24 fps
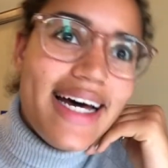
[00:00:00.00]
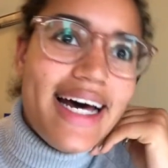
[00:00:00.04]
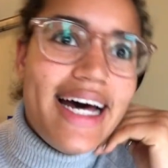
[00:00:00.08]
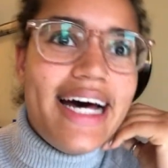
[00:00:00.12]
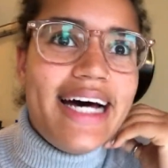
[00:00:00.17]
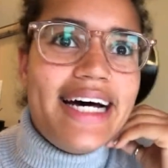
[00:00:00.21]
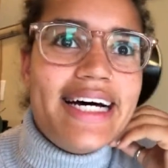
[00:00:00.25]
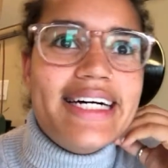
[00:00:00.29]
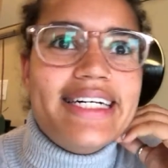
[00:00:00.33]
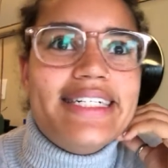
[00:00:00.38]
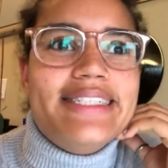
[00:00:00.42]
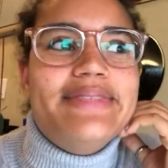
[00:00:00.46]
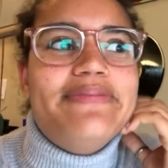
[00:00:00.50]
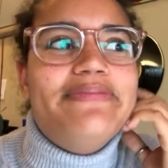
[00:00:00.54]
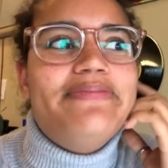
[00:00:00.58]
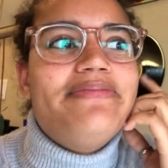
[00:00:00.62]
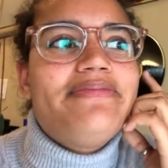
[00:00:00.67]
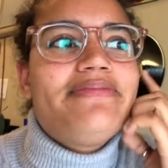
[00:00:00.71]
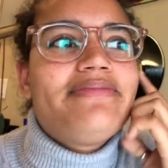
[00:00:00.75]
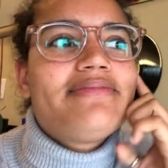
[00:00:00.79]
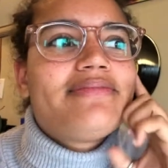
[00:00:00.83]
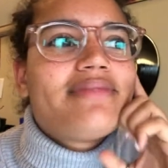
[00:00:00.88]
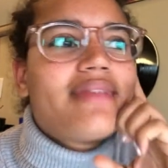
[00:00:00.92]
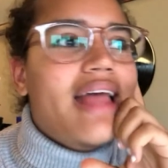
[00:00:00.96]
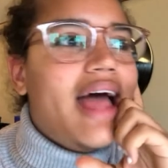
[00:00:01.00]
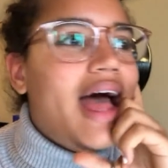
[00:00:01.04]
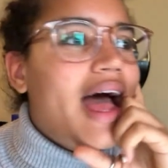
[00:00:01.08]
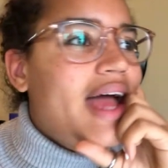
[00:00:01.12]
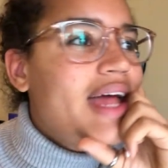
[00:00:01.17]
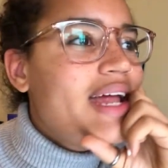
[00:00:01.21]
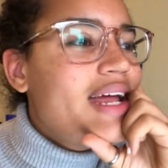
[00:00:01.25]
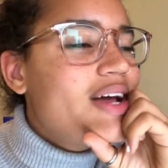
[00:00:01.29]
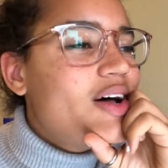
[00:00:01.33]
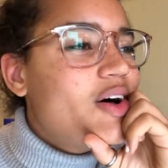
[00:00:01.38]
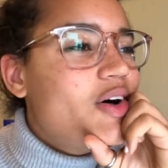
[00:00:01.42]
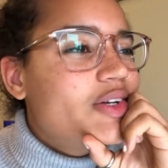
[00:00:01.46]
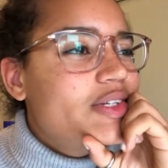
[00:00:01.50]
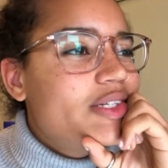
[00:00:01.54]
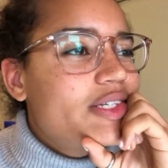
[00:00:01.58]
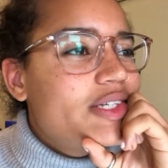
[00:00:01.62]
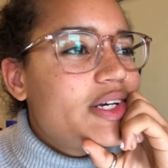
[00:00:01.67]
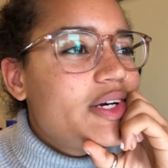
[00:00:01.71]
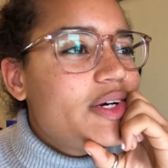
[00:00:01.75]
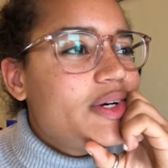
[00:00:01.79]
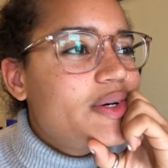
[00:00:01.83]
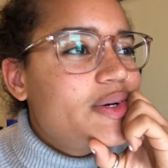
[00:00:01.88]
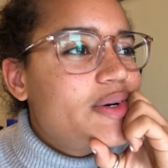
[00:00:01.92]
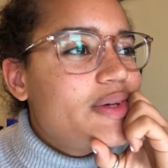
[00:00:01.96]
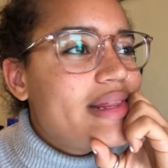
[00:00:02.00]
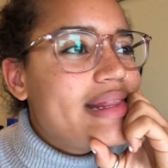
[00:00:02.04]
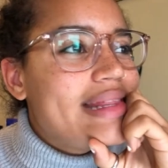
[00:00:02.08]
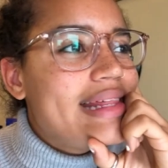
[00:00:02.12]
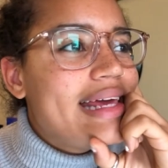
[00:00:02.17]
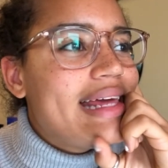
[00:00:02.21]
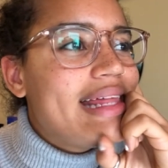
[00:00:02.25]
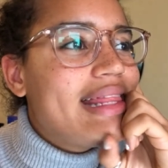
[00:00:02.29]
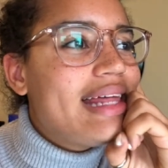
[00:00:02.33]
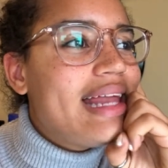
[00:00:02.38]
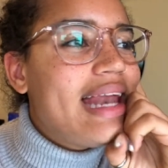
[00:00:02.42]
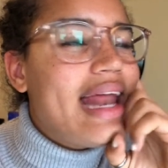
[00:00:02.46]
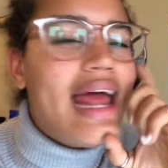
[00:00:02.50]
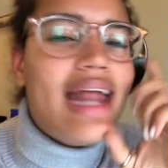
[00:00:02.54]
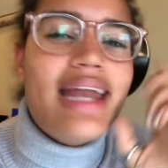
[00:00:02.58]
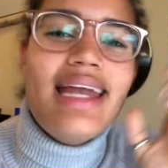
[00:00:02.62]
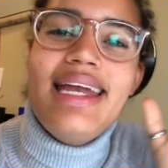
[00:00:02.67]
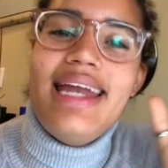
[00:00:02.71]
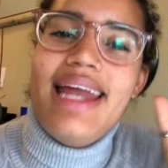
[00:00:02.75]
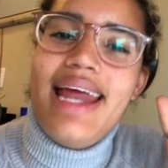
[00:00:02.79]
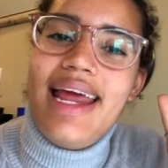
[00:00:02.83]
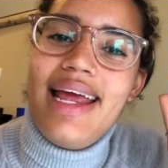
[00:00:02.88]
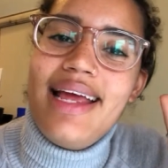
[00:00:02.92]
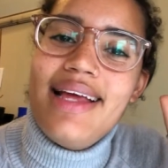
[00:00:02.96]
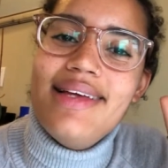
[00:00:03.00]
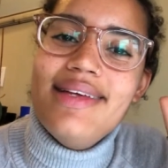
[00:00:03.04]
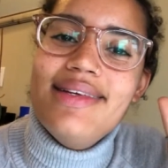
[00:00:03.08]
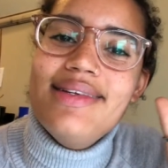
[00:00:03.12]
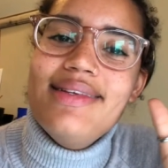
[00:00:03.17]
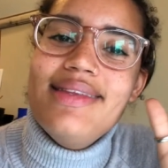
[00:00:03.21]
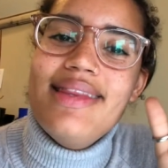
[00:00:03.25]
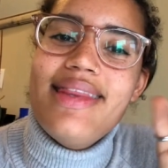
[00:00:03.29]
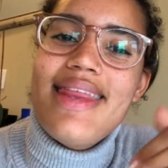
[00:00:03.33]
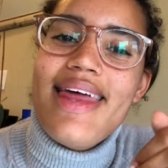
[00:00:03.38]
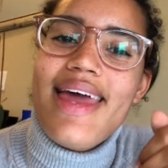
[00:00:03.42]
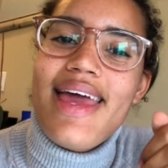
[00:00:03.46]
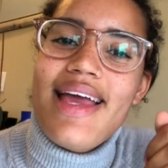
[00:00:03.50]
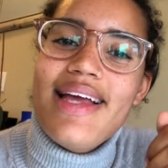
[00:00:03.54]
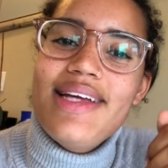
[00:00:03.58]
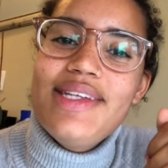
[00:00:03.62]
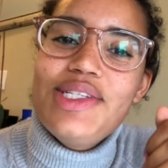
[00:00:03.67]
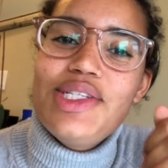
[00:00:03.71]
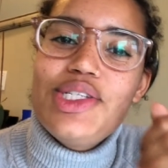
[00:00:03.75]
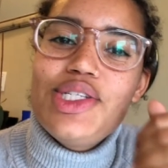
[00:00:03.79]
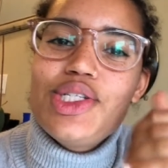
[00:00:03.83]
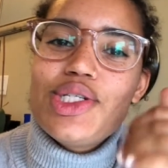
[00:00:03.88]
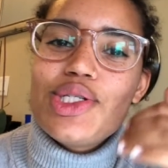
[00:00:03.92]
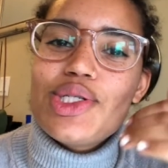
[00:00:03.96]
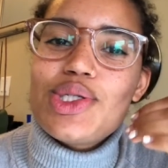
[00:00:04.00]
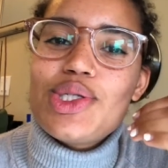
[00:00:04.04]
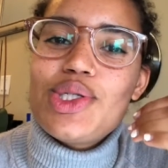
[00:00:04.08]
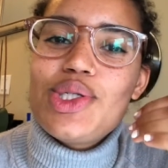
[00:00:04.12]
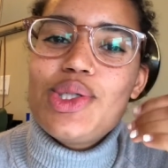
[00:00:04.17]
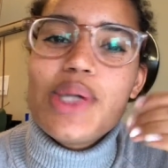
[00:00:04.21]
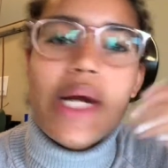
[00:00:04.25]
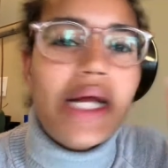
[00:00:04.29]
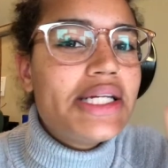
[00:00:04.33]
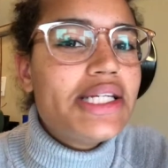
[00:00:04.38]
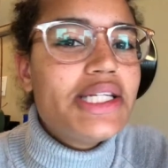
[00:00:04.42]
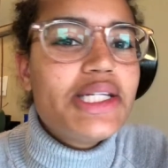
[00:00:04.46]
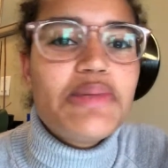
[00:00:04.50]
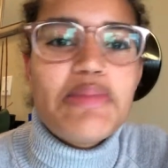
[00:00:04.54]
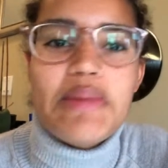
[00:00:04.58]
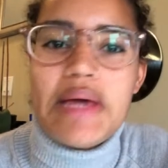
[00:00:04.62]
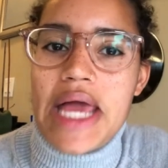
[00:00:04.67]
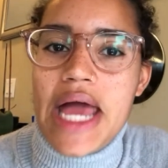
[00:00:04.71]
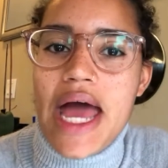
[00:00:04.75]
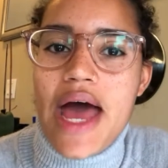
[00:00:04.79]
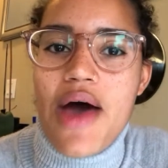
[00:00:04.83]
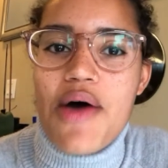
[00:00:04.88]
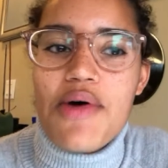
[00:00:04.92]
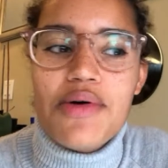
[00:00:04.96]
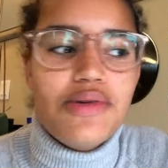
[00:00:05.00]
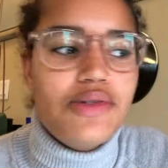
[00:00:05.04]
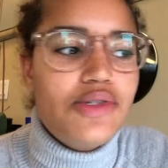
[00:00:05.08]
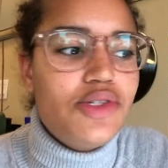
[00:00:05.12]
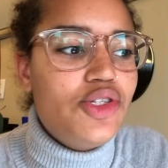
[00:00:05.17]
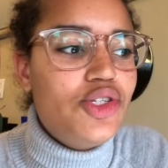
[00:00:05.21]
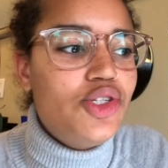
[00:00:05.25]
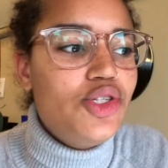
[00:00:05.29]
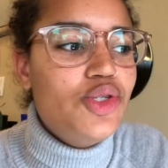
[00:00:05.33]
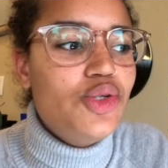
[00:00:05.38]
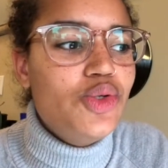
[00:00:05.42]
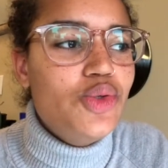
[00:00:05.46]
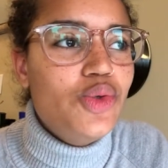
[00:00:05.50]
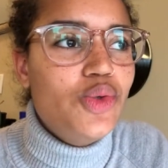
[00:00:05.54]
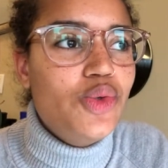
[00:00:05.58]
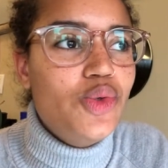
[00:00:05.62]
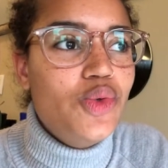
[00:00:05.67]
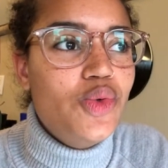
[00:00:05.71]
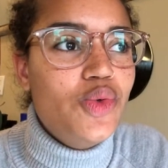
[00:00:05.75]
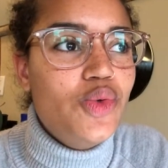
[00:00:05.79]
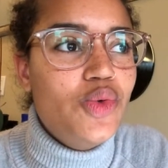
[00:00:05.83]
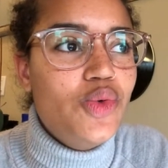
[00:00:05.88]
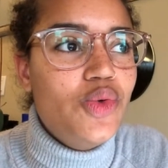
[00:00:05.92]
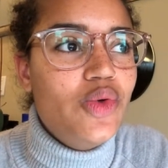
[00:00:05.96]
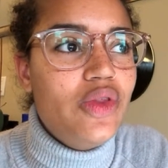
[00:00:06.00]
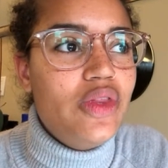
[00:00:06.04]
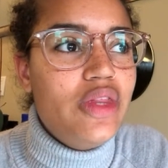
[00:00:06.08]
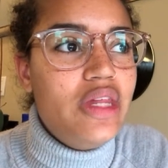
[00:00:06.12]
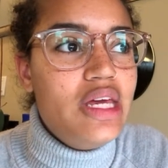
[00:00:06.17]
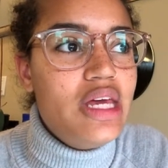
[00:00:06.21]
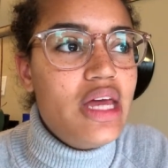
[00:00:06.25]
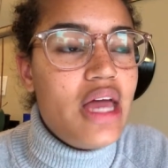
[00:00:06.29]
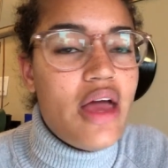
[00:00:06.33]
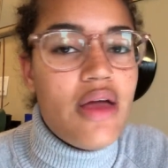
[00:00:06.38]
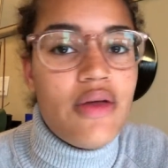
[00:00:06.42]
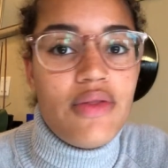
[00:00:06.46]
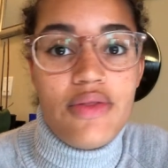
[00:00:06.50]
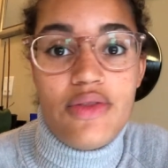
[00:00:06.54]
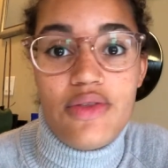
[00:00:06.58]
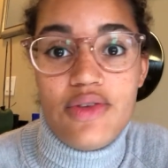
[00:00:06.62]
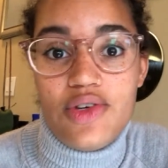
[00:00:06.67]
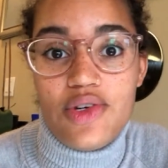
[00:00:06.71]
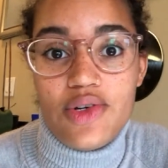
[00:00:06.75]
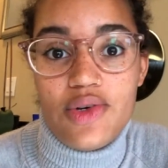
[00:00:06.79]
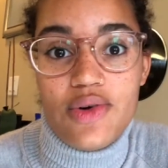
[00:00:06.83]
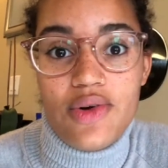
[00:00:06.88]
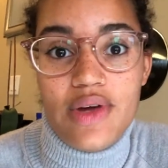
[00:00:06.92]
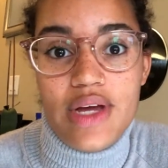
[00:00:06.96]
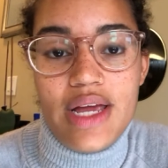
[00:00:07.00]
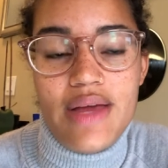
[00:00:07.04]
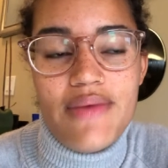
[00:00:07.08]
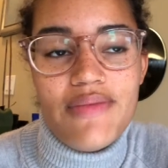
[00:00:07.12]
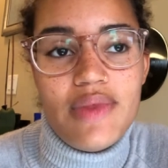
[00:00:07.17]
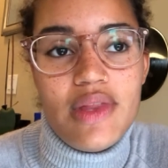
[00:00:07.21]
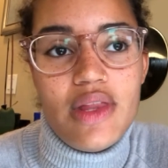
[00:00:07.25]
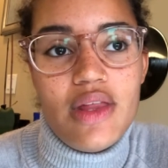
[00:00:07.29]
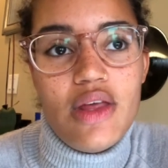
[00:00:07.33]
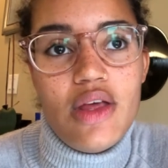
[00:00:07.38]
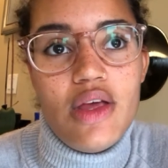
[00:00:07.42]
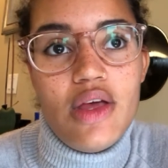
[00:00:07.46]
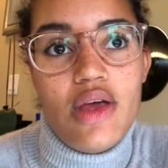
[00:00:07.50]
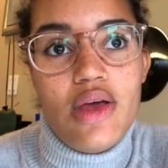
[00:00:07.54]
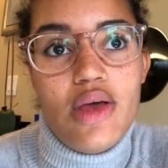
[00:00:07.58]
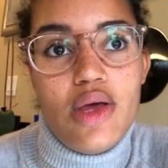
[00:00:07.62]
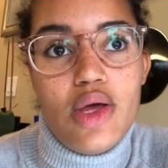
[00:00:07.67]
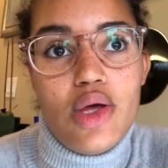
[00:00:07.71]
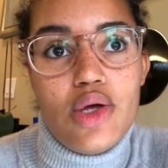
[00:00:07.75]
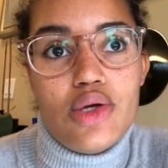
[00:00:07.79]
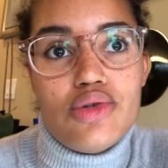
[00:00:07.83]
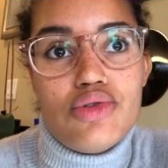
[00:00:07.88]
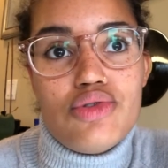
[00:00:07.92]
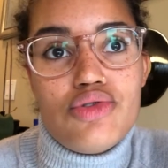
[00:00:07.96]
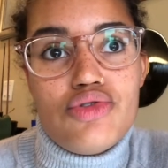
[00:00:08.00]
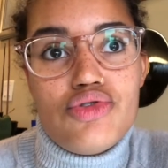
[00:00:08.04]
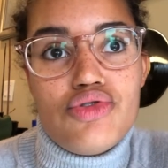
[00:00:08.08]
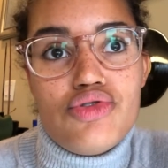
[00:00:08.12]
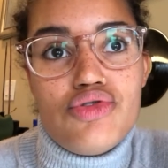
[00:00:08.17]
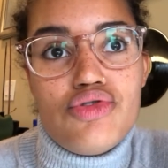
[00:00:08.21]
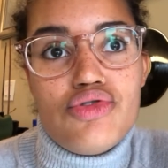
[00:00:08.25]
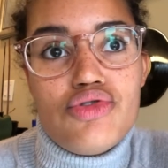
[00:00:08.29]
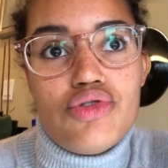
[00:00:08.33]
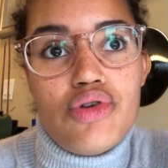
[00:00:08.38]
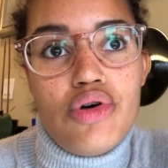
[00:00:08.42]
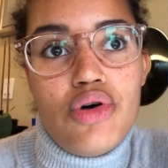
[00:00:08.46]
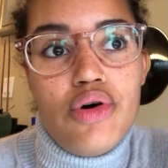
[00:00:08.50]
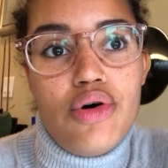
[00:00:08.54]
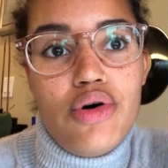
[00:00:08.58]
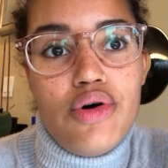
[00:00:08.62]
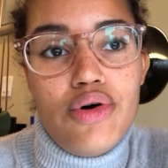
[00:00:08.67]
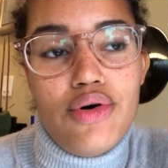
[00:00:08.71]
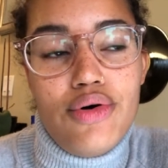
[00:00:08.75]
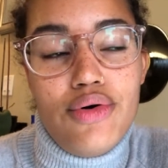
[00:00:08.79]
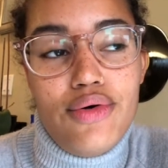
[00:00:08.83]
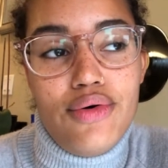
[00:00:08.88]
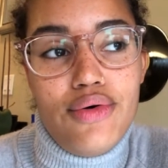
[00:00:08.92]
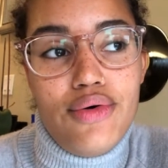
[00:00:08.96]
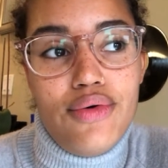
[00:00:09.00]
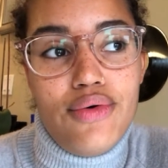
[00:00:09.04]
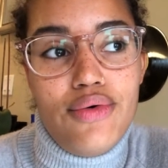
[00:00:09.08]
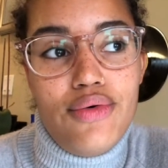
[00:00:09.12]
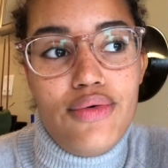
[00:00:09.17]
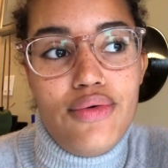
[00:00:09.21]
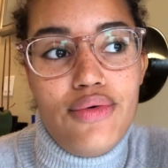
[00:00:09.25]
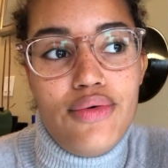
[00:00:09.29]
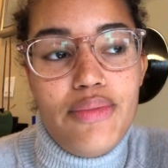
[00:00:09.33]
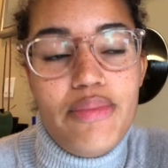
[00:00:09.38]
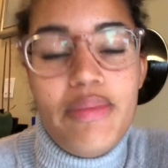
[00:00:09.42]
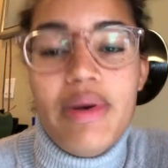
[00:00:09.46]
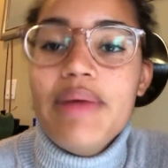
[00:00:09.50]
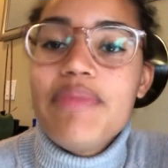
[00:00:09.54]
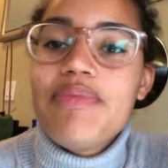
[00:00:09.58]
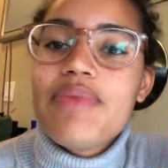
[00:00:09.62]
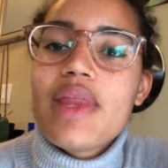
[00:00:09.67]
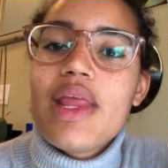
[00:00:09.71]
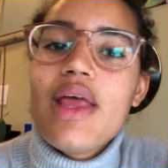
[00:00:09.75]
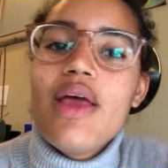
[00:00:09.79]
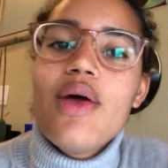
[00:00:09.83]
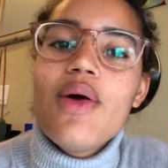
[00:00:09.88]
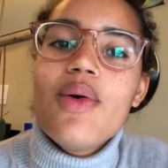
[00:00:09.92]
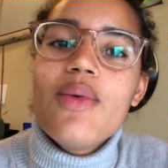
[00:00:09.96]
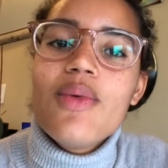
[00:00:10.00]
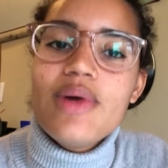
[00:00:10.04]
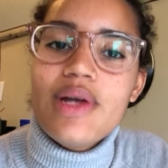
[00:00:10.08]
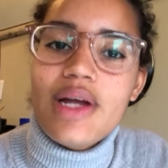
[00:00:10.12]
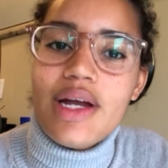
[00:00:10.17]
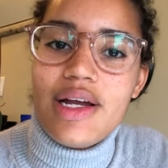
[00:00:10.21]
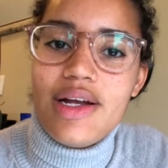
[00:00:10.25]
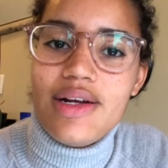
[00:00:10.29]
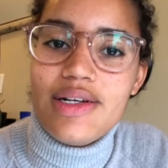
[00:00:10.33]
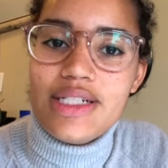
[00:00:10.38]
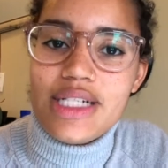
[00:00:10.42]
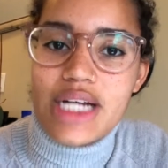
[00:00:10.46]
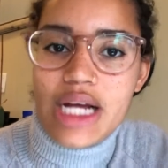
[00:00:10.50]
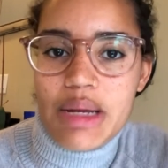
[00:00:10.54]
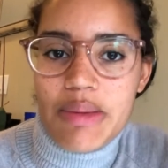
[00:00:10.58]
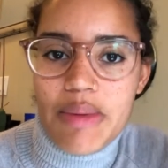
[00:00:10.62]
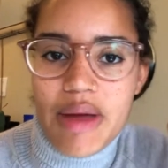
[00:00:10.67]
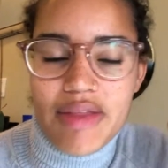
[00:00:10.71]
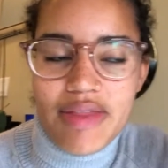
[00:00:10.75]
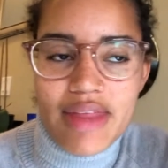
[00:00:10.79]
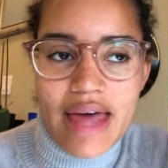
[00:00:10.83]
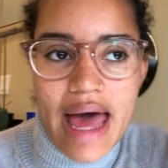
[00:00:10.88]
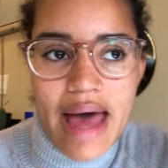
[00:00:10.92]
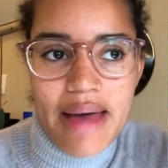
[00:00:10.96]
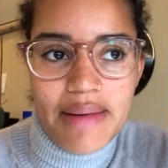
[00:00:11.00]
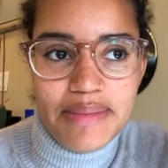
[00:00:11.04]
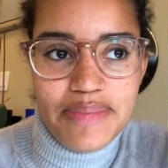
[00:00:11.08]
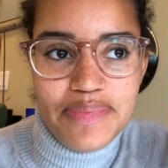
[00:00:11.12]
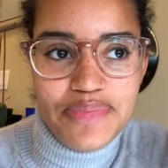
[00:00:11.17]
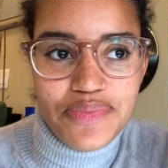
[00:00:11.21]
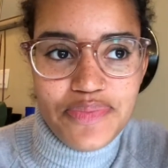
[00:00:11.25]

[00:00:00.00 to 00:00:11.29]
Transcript: Um, I also think that editing things stresses me out to the nth degree. So, but we're not here to talk about that.